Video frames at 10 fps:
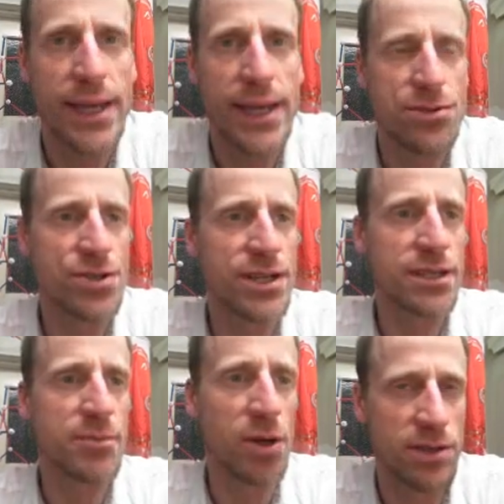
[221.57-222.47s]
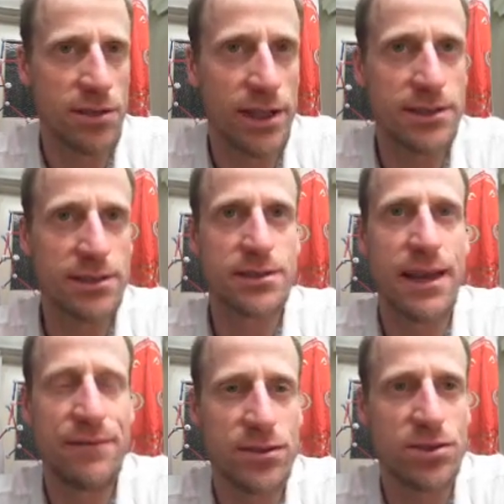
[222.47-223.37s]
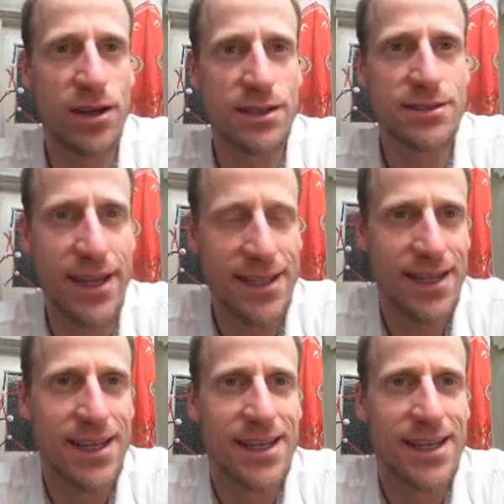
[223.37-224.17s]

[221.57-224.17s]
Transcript: Heterogeneous models, I'd like to emphasize that